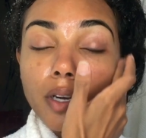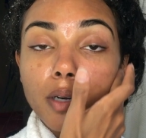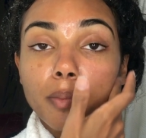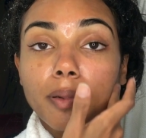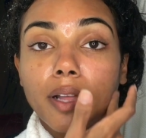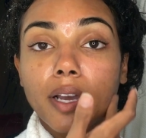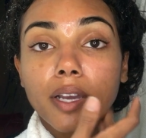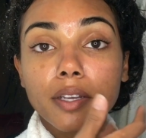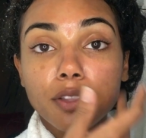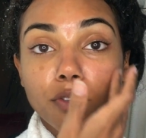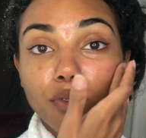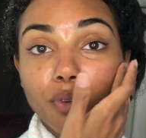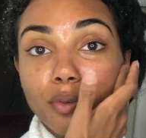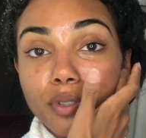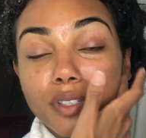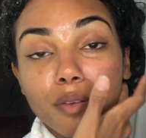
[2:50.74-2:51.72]
applying the
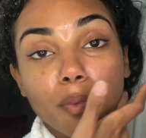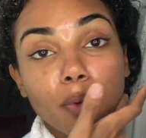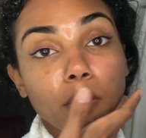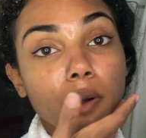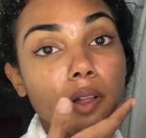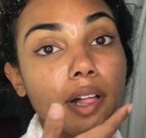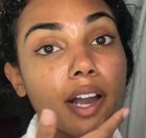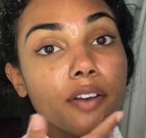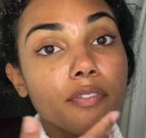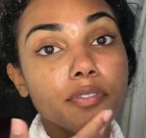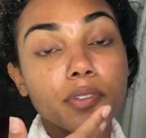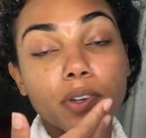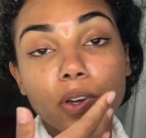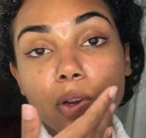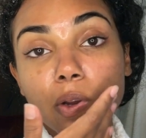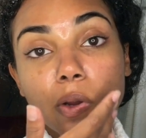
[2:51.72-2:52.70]
rosehip oil
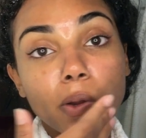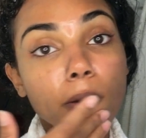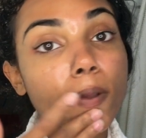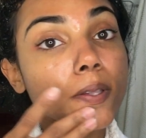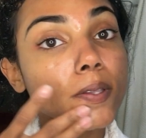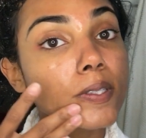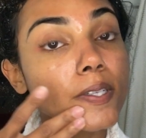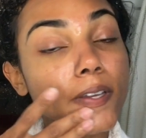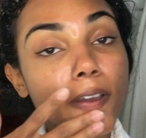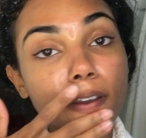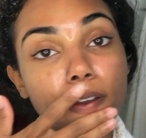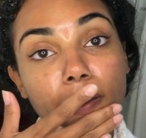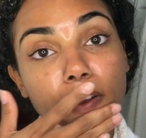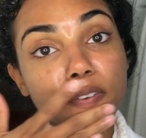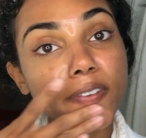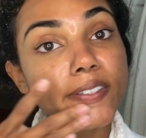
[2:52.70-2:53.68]
after to
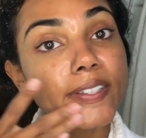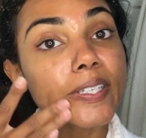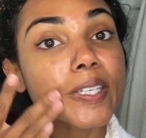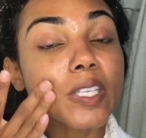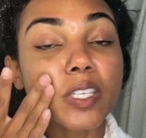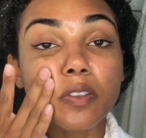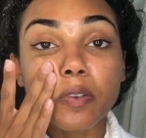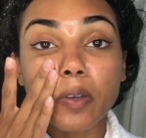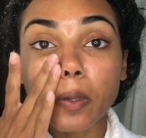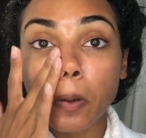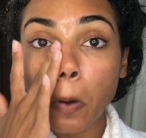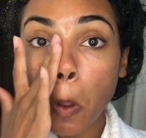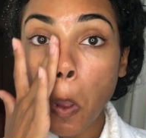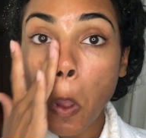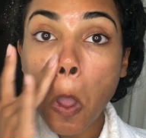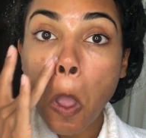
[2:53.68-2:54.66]
get everything
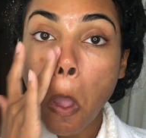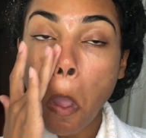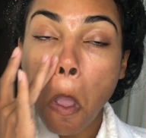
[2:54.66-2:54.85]
even.